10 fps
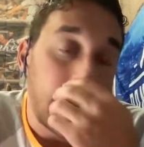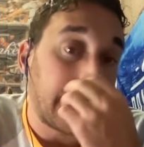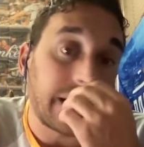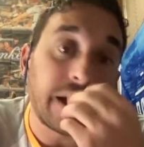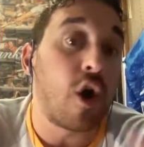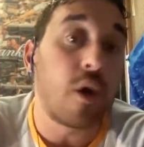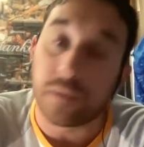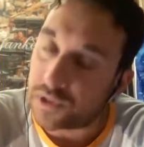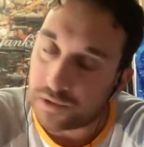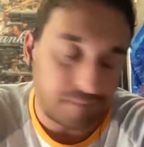and Clay
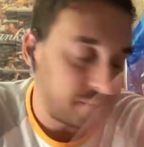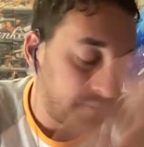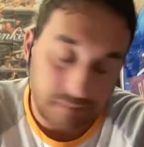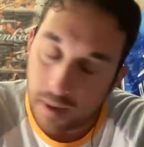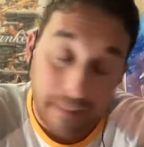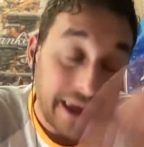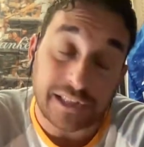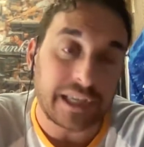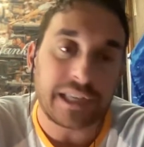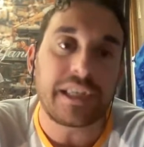Holmes,
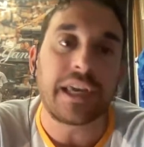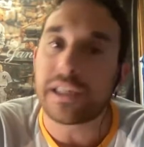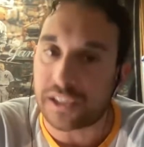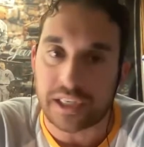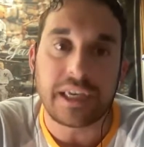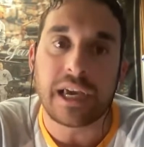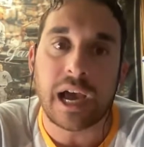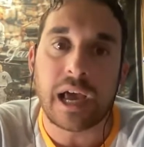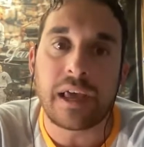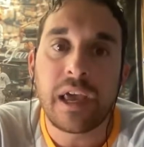amazing as he is, he
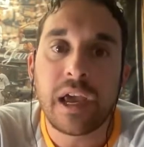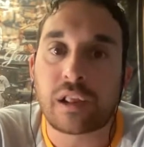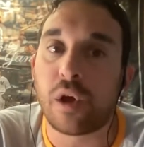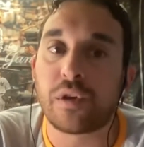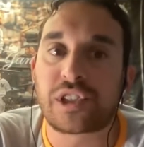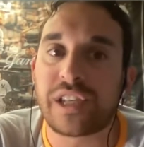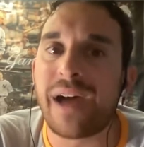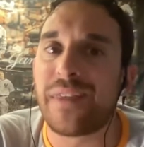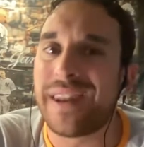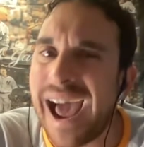closes it
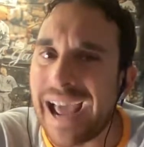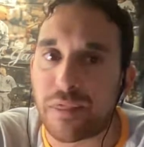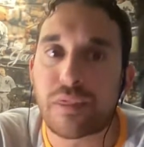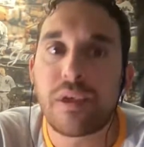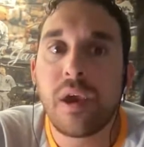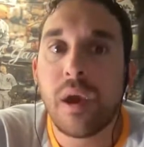out the ninth.